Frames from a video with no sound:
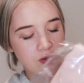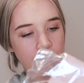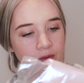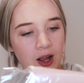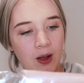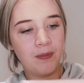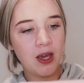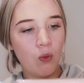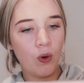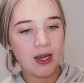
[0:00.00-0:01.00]
sort of like a
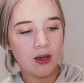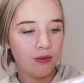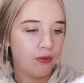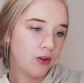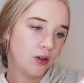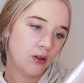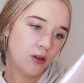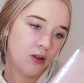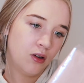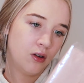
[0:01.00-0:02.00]
big weave.
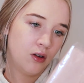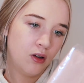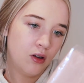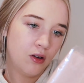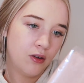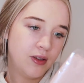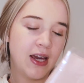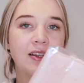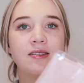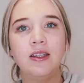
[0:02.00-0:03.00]

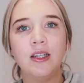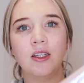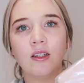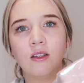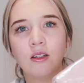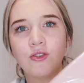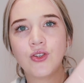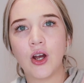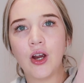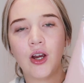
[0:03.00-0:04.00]
Yeah, it's linen.
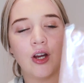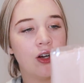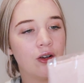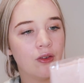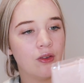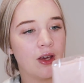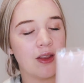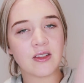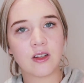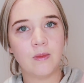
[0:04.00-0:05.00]
So yeah,
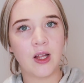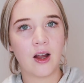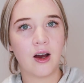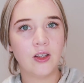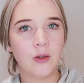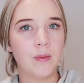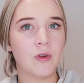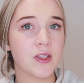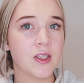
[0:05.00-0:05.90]
that's gonna be like a little bit more